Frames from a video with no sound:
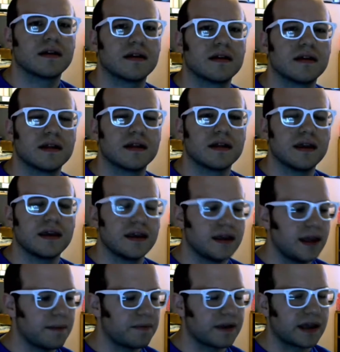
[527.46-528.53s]
The
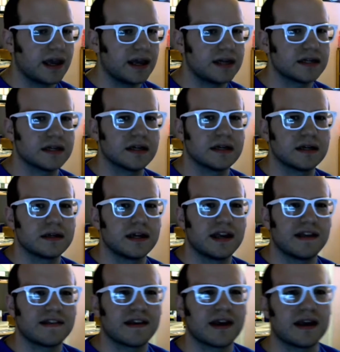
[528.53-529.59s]
implication
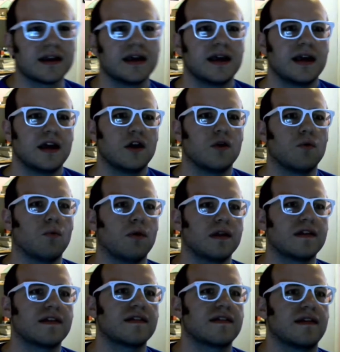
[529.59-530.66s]
is that
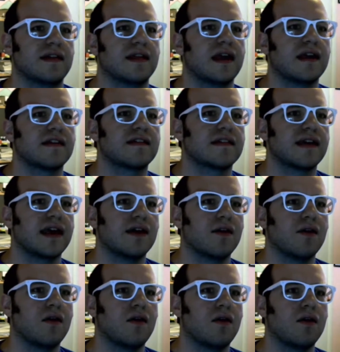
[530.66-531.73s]
once they
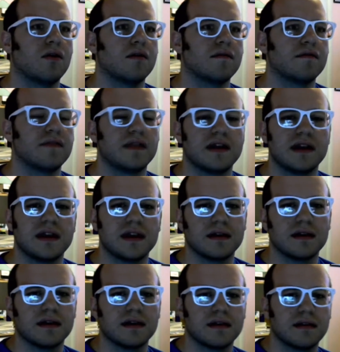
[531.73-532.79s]
scale all of
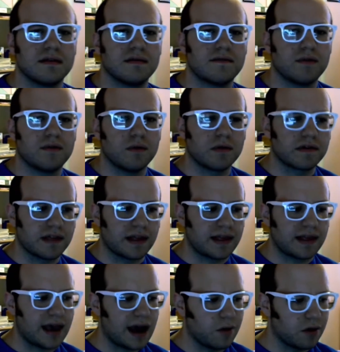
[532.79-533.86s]
the floors of the
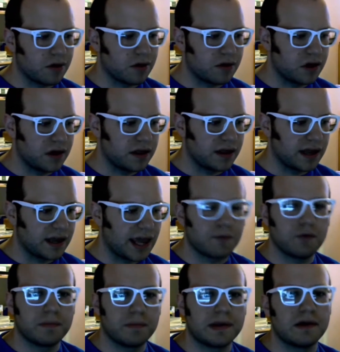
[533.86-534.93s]
tower, the game
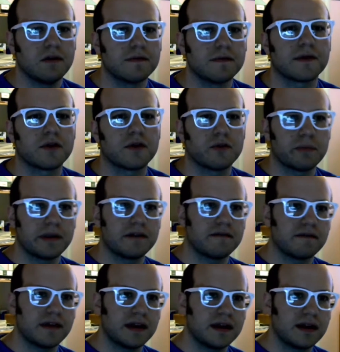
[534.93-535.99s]
will be over, it will be
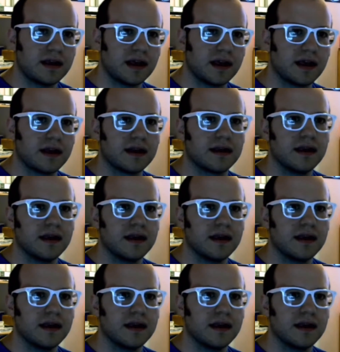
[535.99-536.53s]
defeated, and